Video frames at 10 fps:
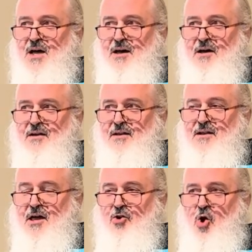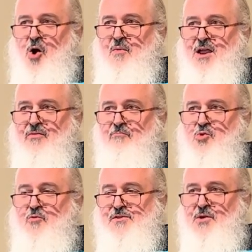uh, an army that
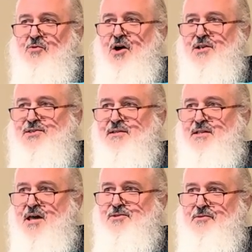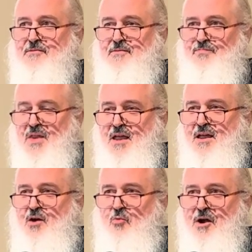moves across the desert
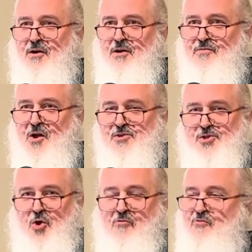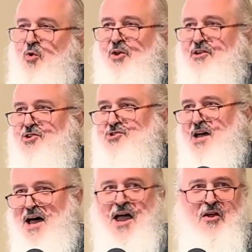where there's no foliage
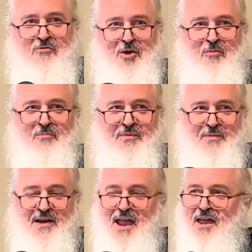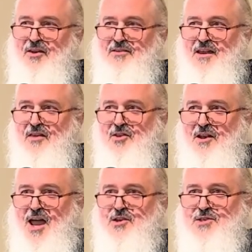to hide them, and, and the
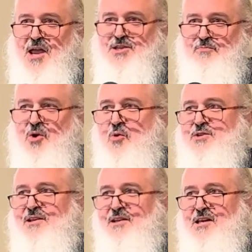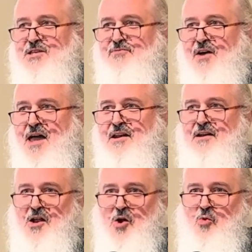United States supposedly is fighting
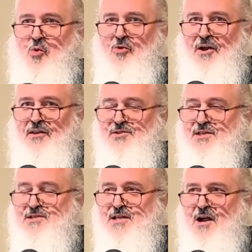an air war against these